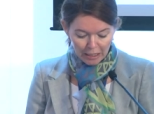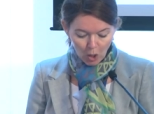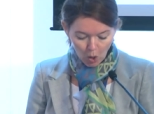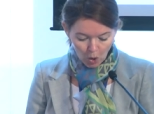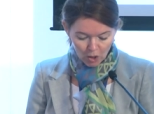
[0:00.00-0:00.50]

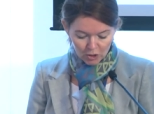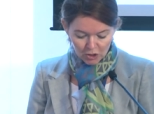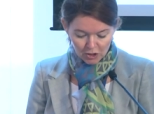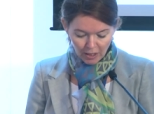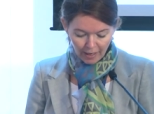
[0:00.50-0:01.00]

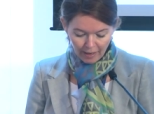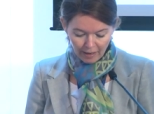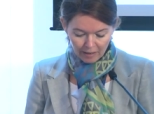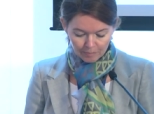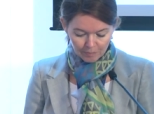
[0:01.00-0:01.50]
launch
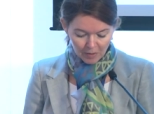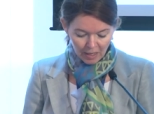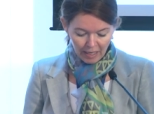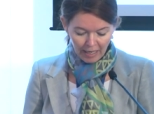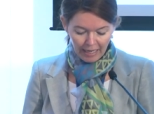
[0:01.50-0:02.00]
a
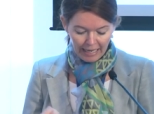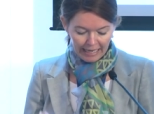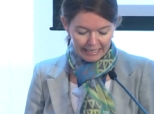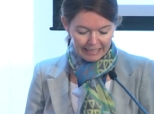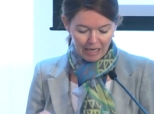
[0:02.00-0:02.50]

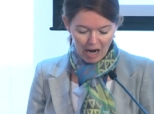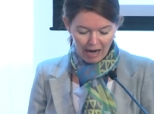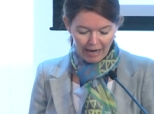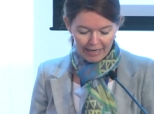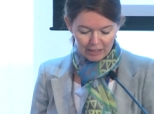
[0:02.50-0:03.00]

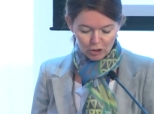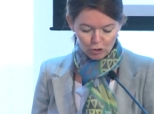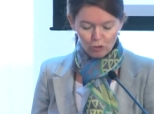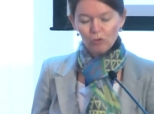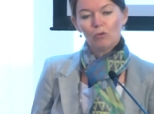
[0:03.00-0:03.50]
guide
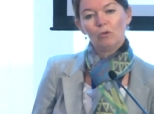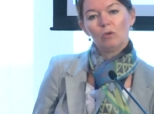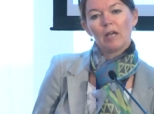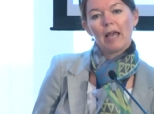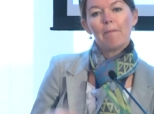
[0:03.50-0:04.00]

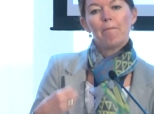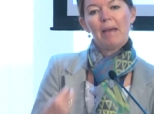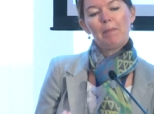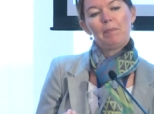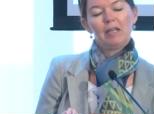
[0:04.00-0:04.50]
to
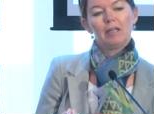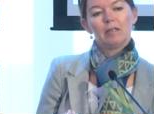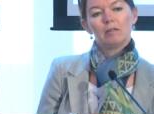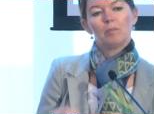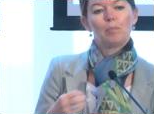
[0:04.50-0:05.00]

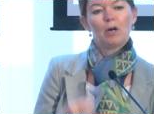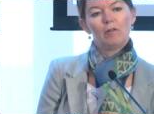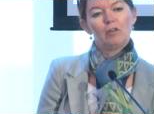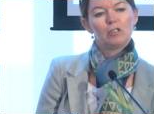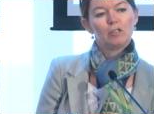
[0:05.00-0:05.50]
mapping the
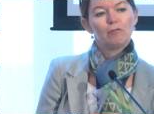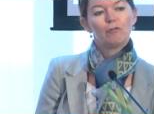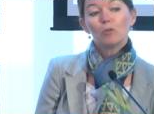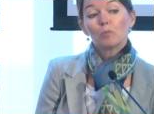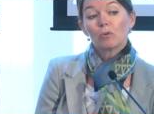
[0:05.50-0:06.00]
poverty
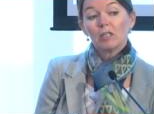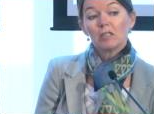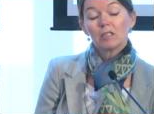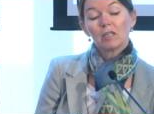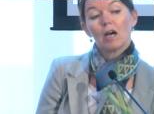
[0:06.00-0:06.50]

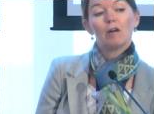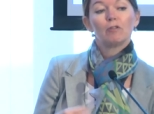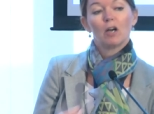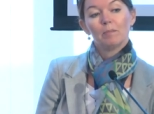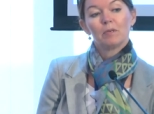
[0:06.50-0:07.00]
footprint
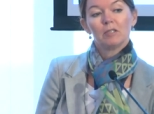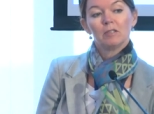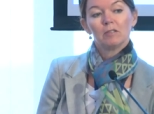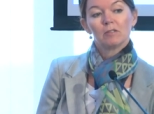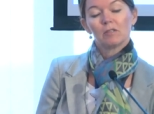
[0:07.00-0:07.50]
of
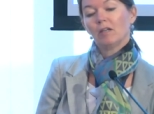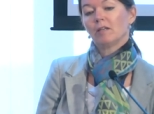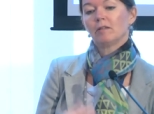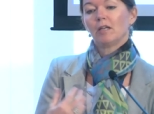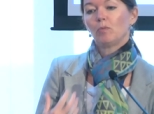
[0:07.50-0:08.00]
companies
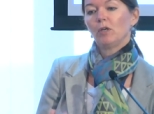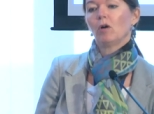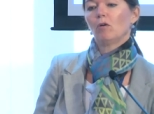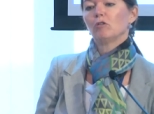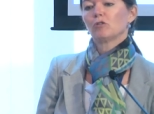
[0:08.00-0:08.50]
that we
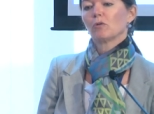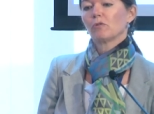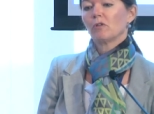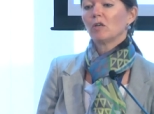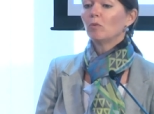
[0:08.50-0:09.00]
also
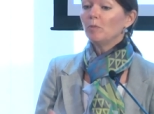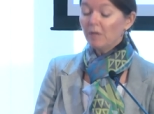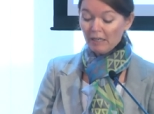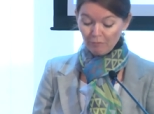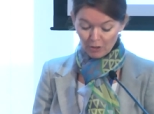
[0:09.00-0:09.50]
think will
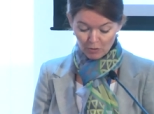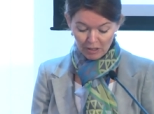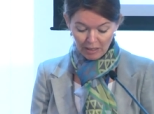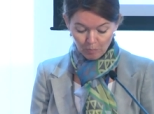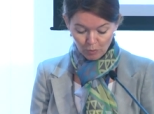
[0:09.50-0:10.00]
be a
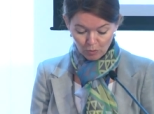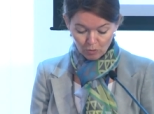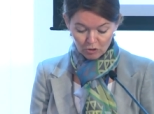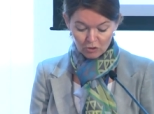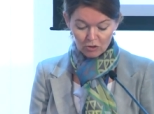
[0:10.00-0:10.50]
very
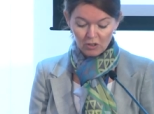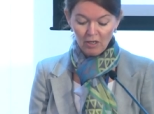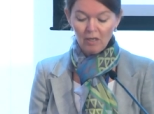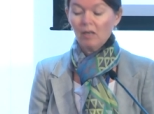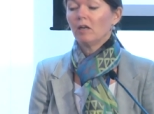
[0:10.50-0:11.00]
important
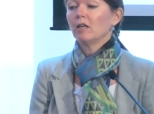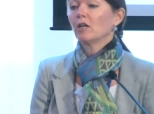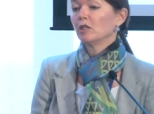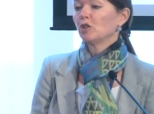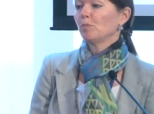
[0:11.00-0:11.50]

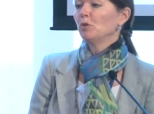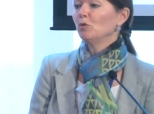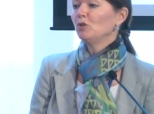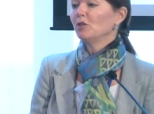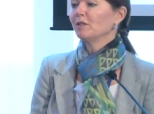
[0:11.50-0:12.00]

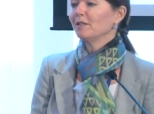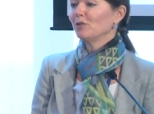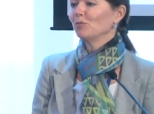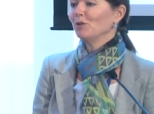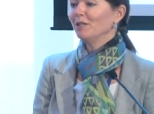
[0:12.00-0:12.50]
contribution
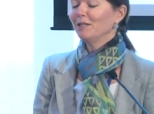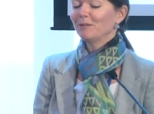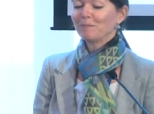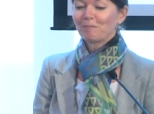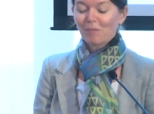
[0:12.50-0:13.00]
this week.